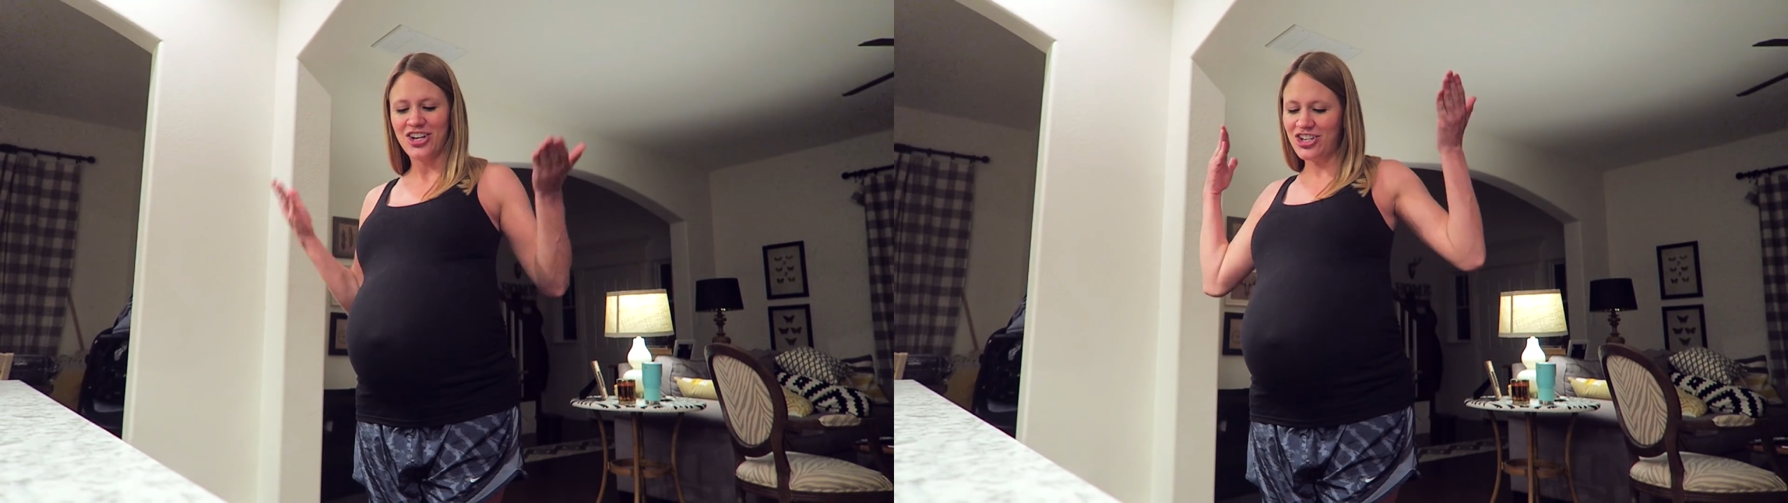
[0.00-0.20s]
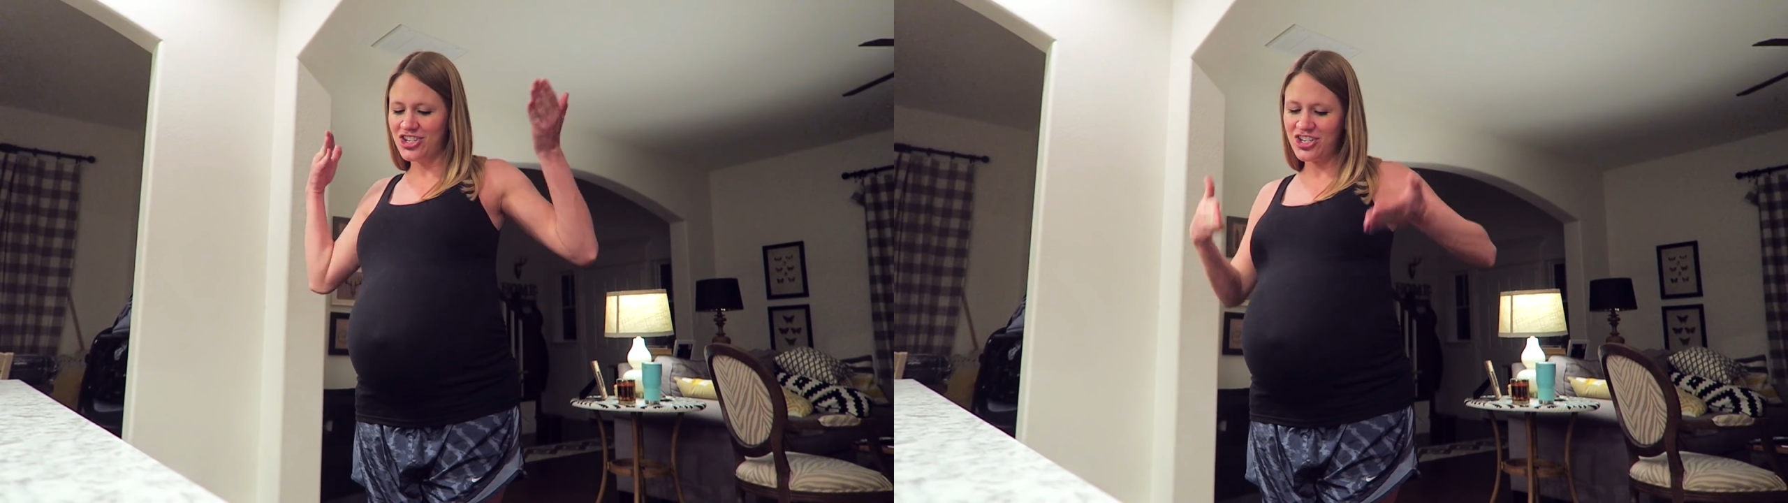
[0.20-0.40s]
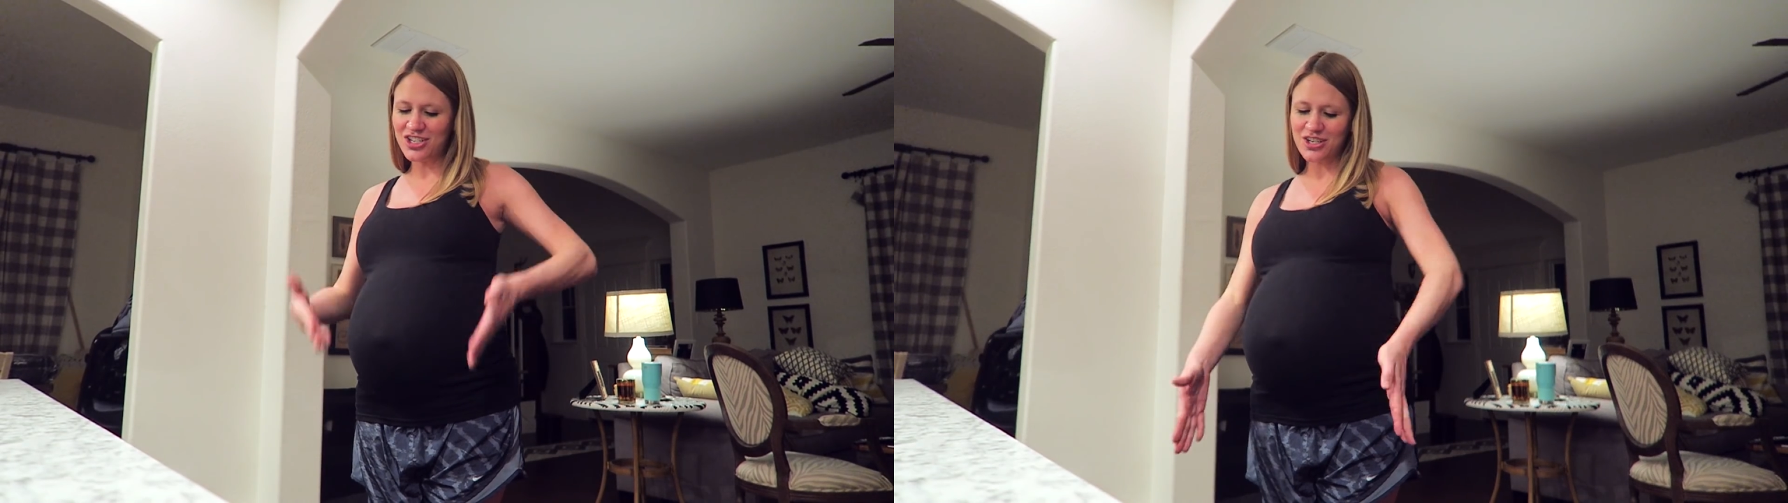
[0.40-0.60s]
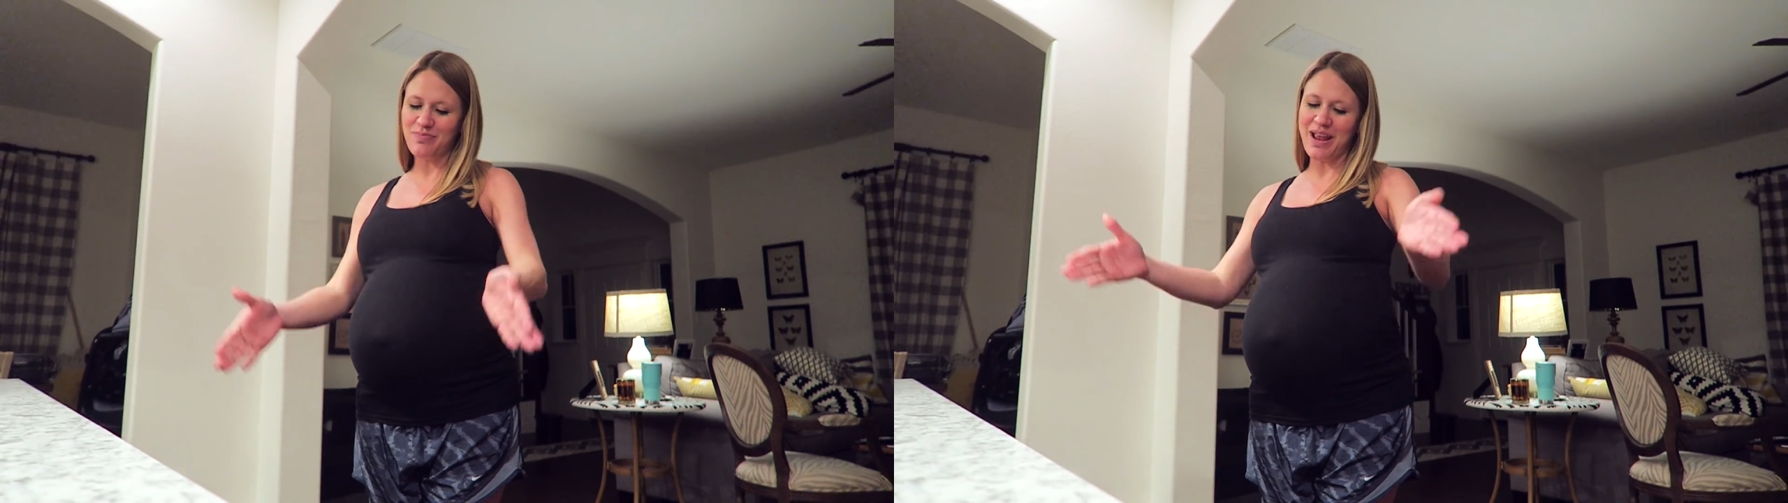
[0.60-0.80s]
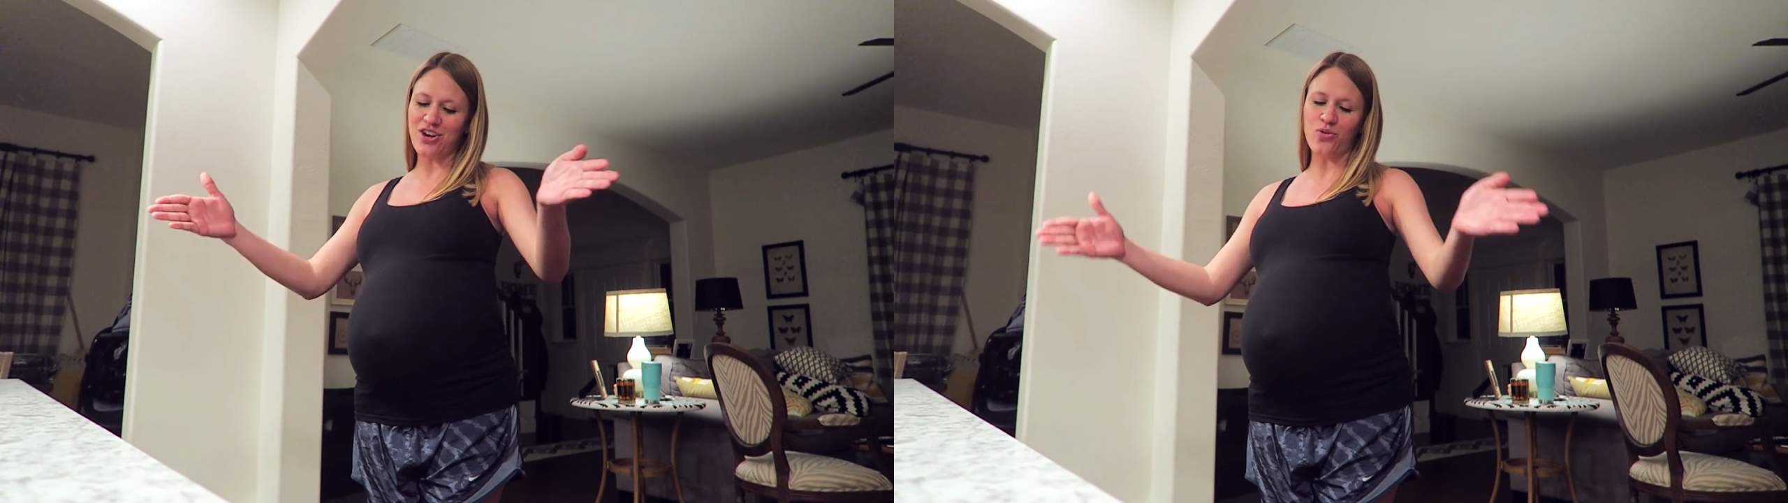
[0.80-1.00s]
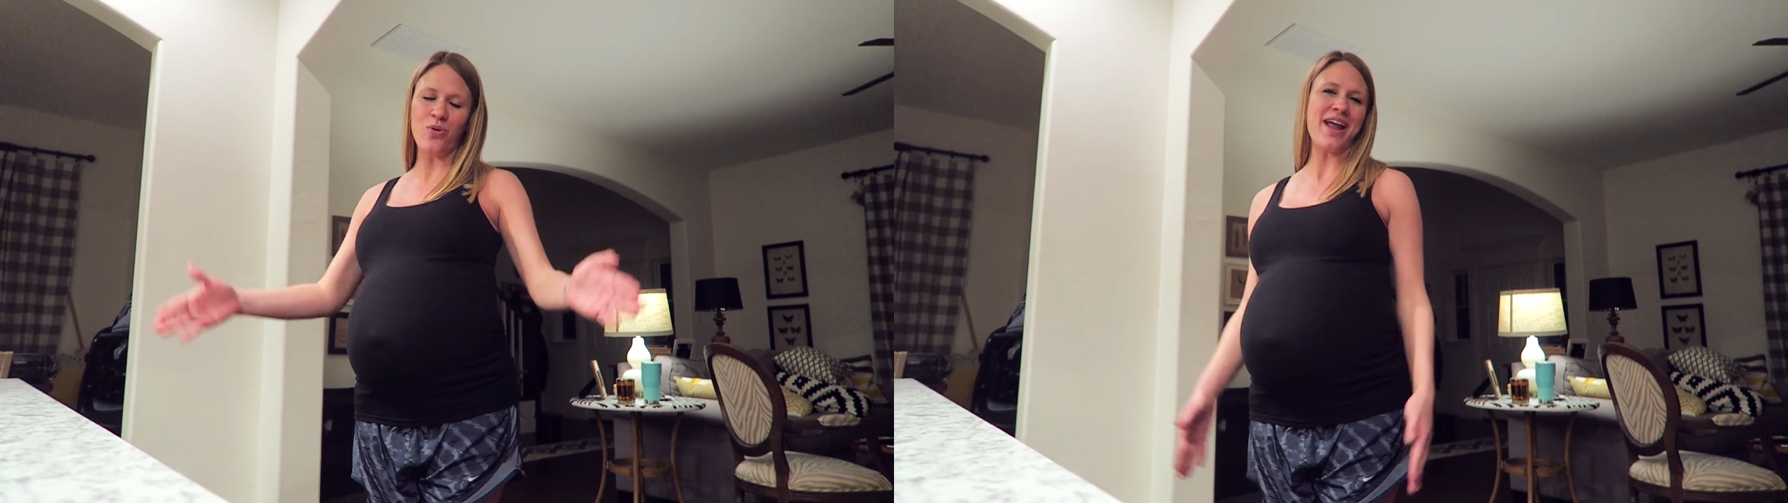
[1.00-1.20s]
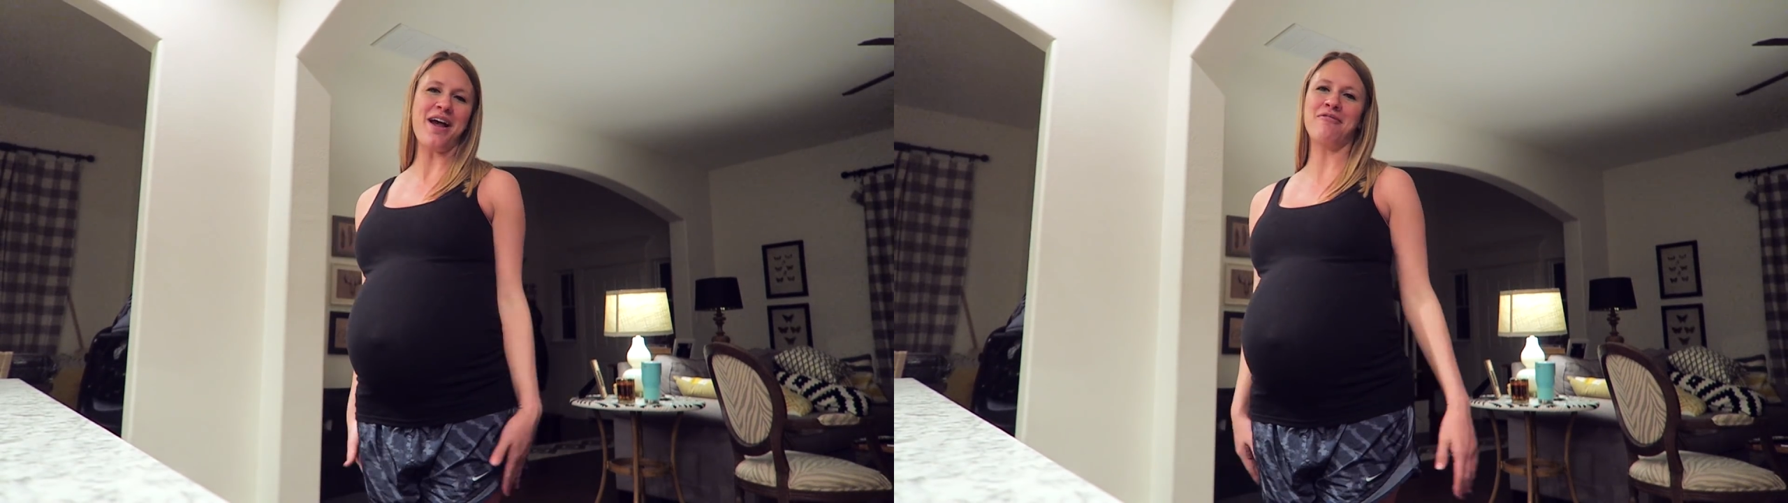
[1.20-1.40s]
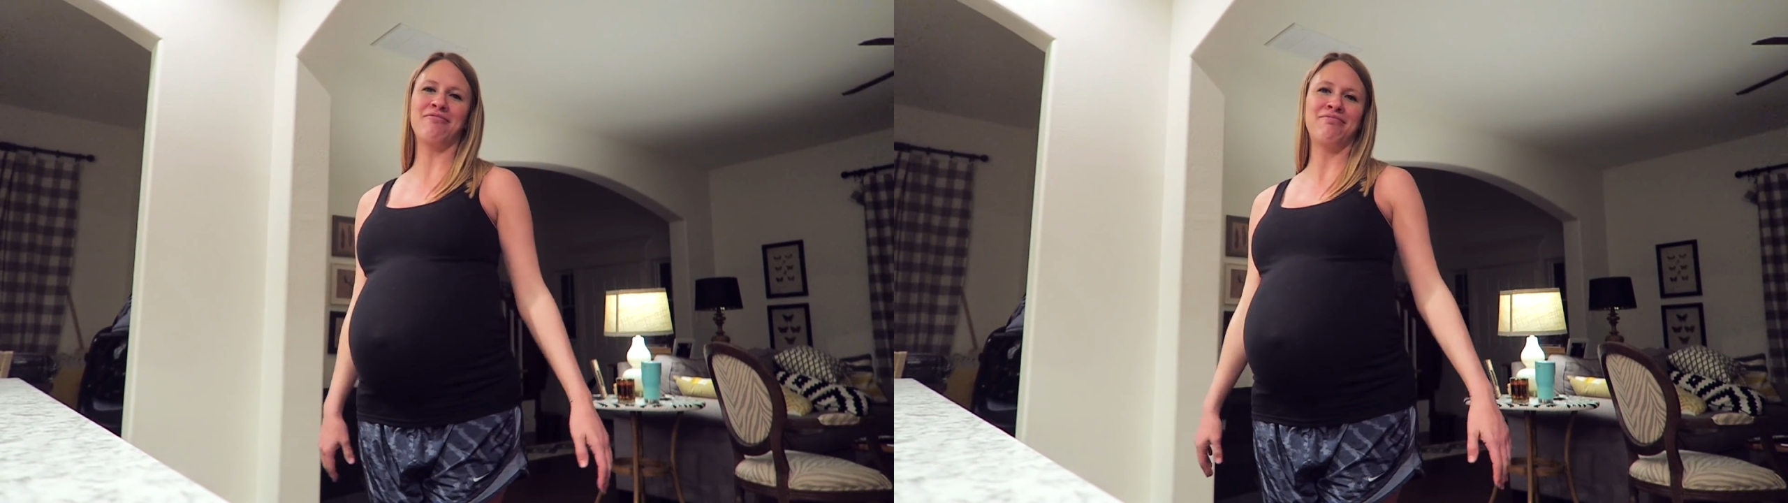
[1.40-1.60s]
could you just make your way
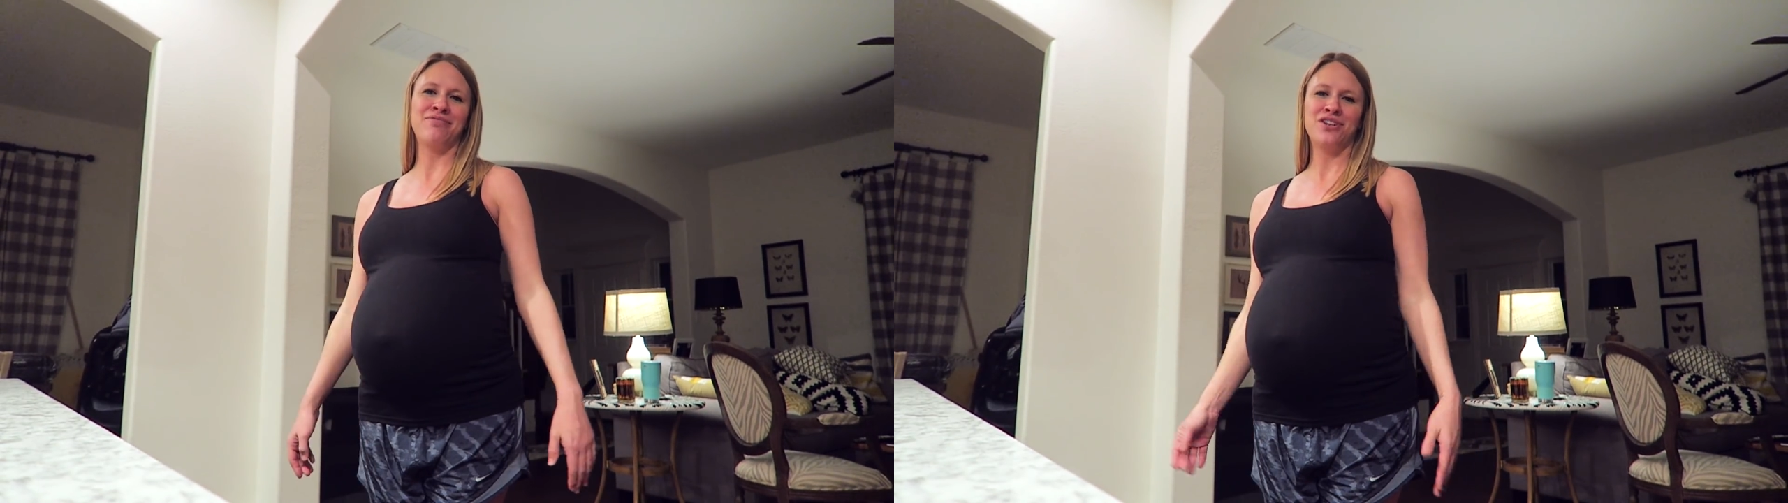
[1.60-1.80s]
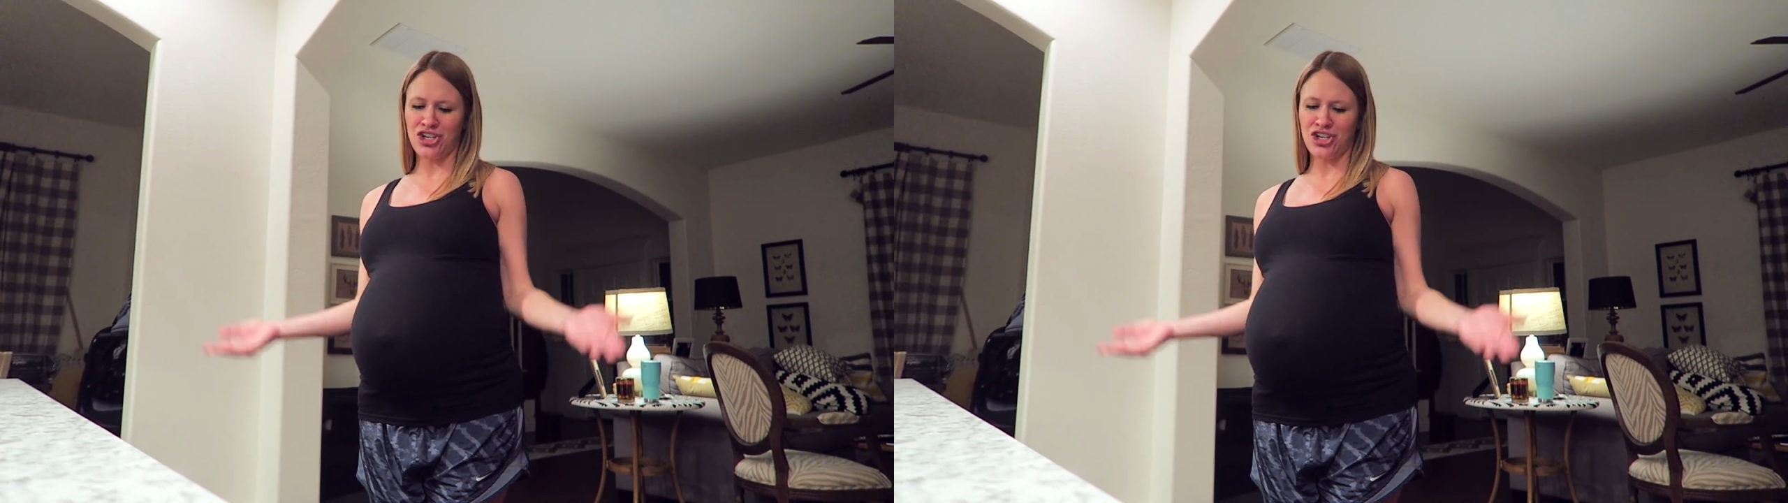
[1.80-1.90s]
out?